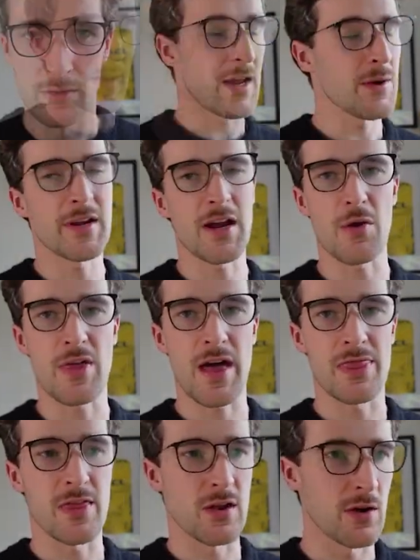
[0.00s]
Here we go
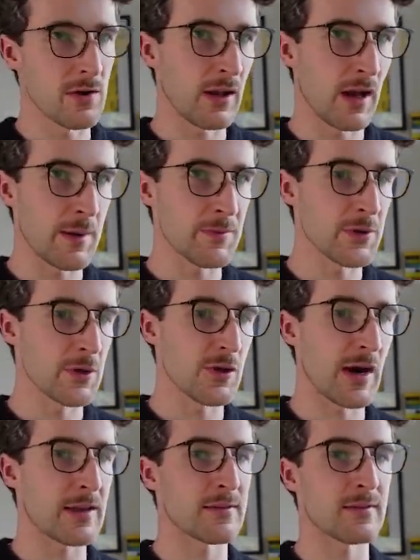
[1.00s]
then. The long climb to
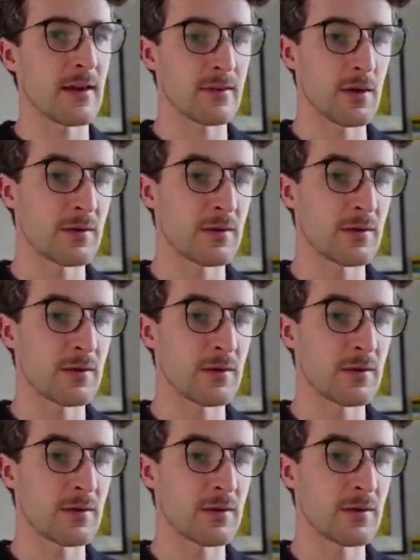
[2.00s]
Gran Sasso